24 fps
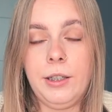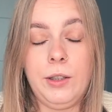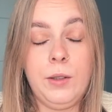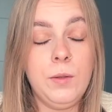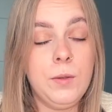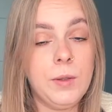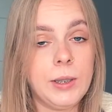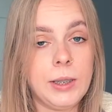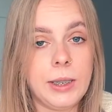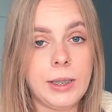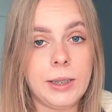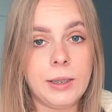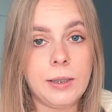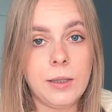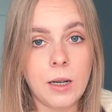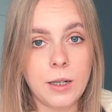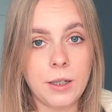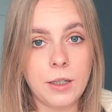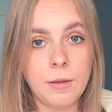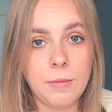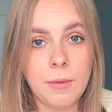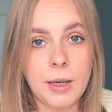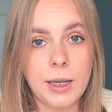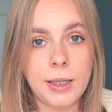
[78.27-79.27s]
useless
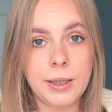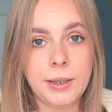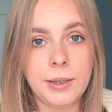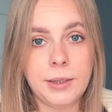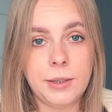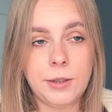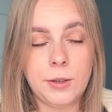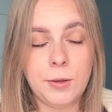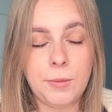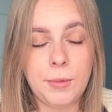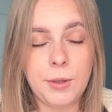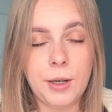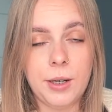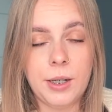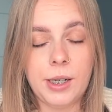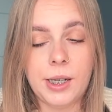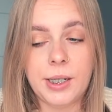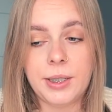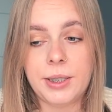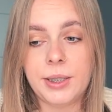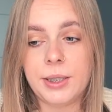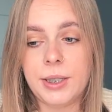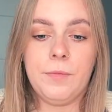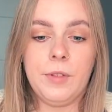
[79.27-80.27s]
documents, to be
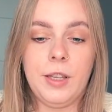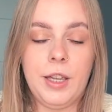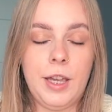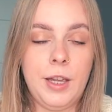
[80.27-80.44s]
honest.